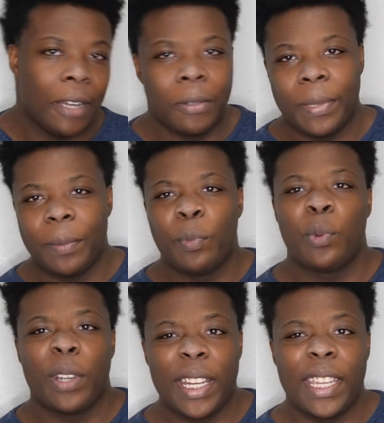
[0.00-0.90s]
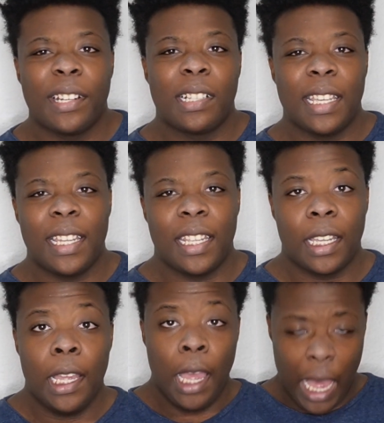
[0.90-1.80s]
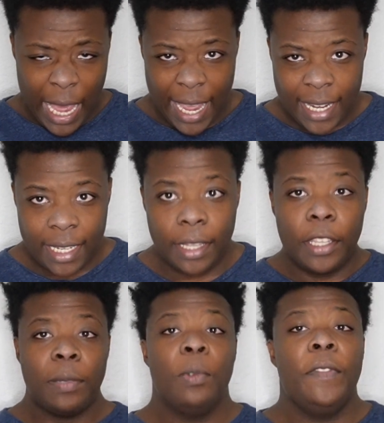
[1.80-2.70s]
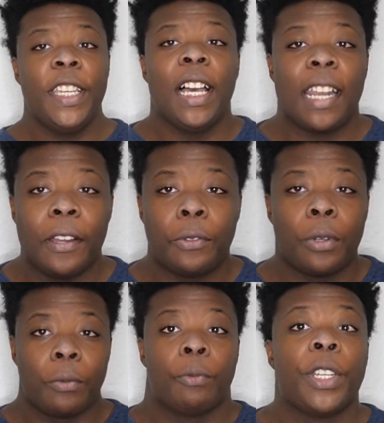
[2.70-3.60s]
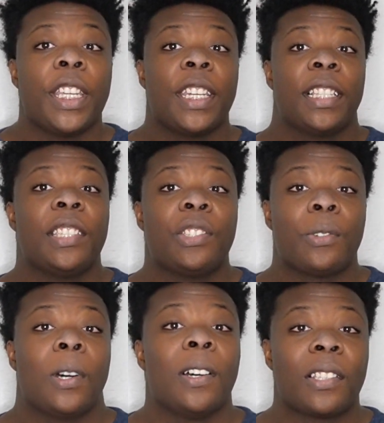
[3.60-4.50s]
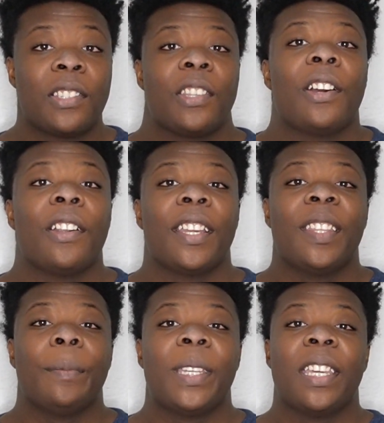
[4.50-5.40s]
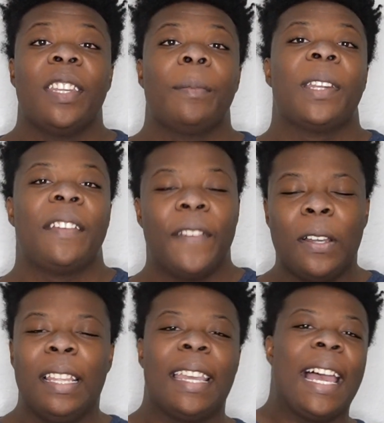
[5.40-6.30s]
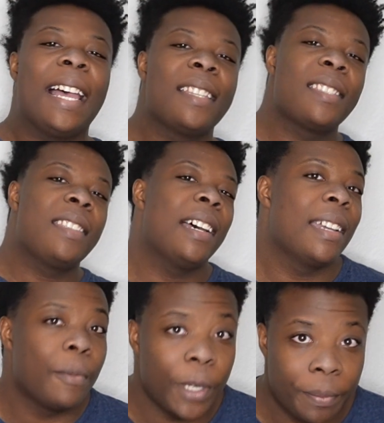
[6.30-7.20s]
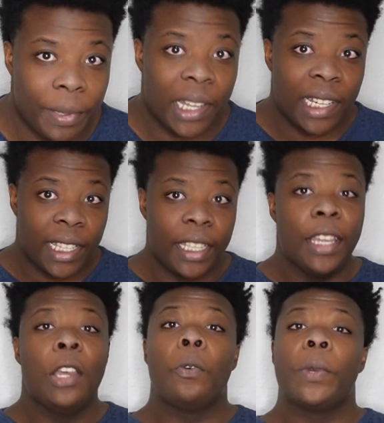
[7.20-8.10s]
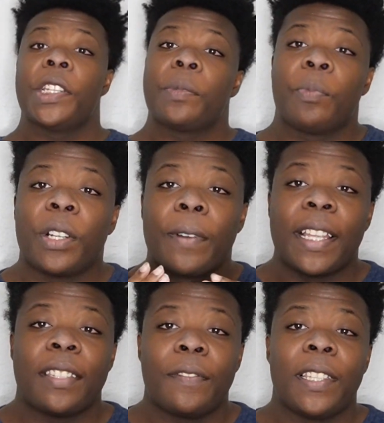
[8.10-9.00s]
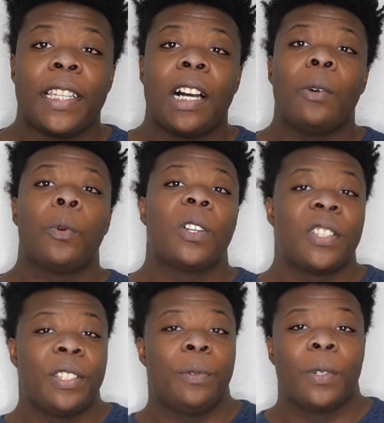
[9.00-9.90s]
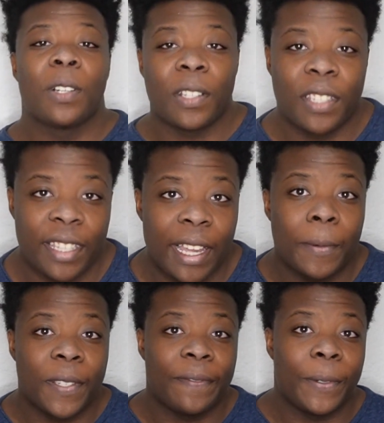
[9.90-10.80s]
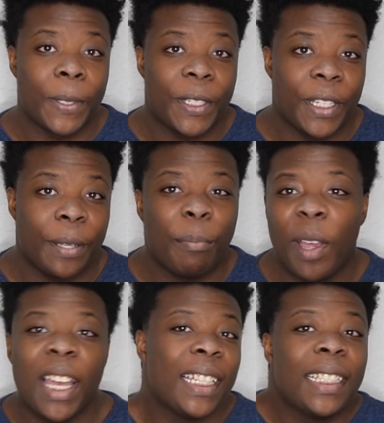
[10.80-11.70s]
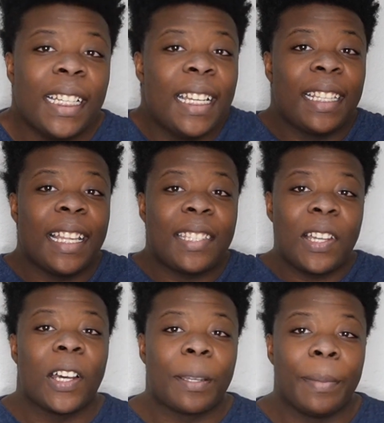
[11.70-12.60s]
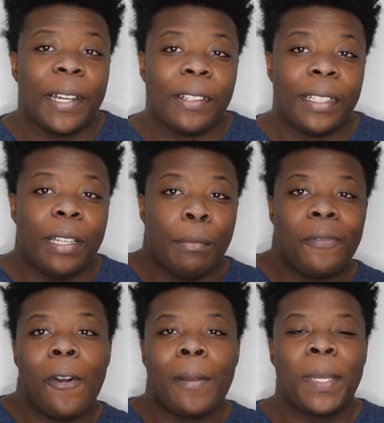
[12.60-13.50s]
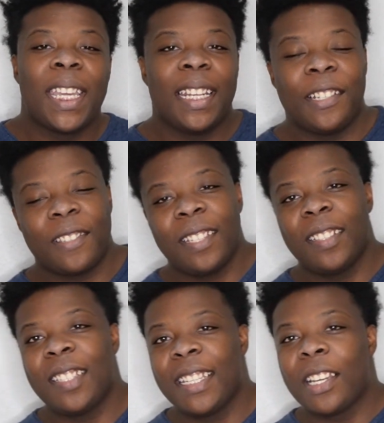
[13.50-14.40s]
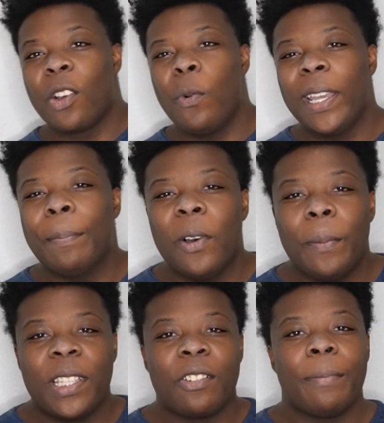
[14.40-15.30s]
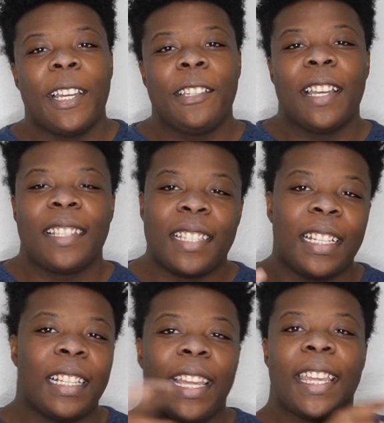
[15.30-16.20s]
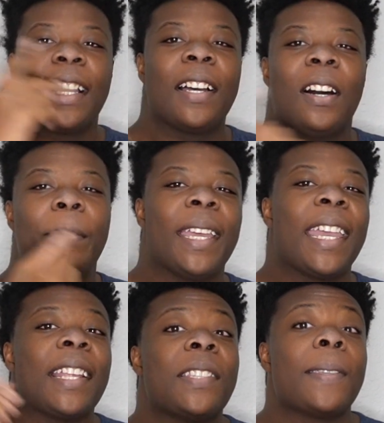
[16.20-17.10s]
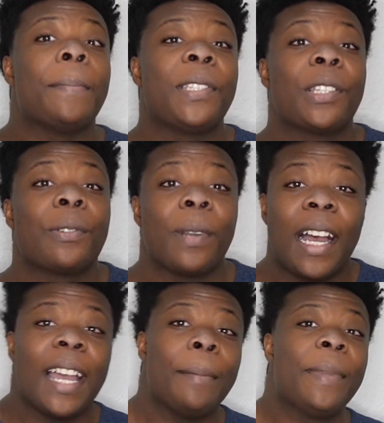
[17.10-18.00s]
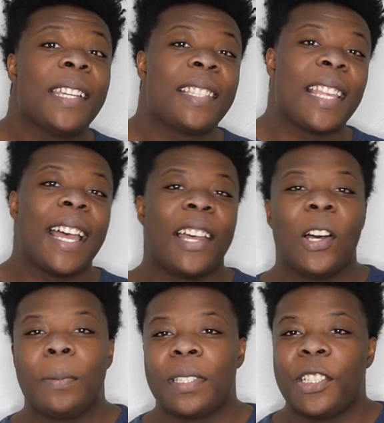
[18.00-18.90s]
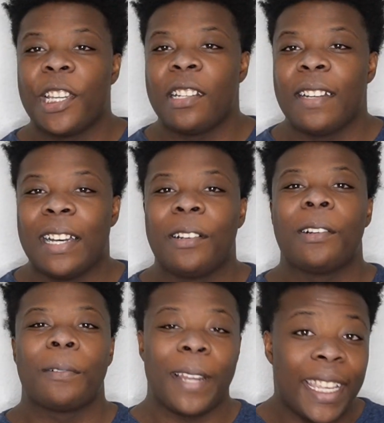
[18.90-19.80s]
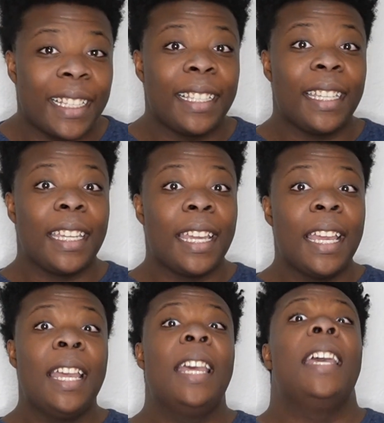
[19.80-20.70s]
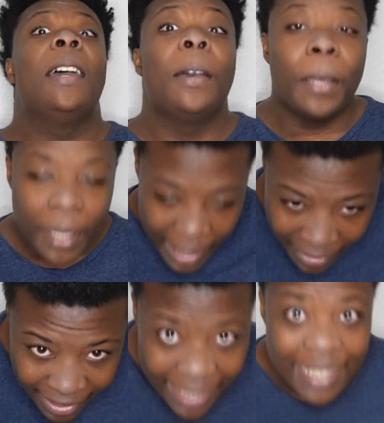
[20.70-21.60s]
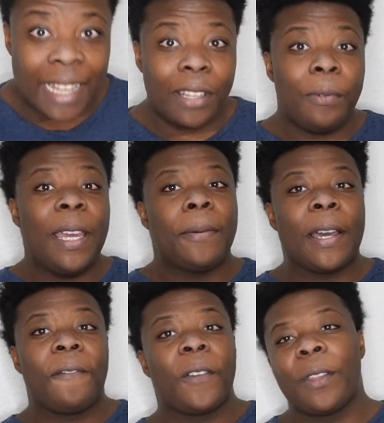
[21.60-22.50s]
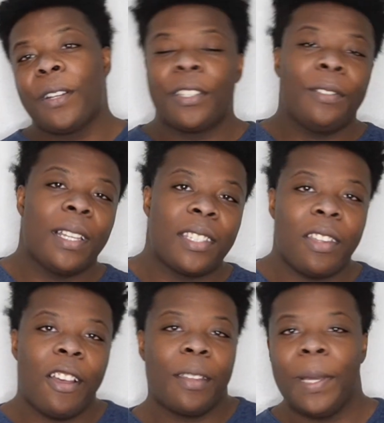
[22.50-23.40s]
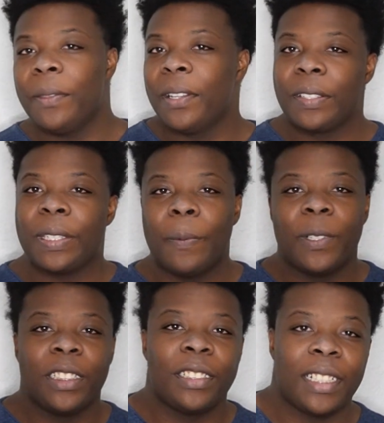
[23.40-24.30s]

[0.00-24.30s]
would be pretty entertaining, and this movie got out to a really strong start in the beginning, but I felt like as time went by, we just progressively got worse and worse, and that was unfortunate, but let's talk about it. Before we begin, I'd just like to take a quick moment to remind you guys to like, comment, and subscribe because that helps the channel out greatly. Now that that's out of the way, without further ado, let's talk about There's Someone in Your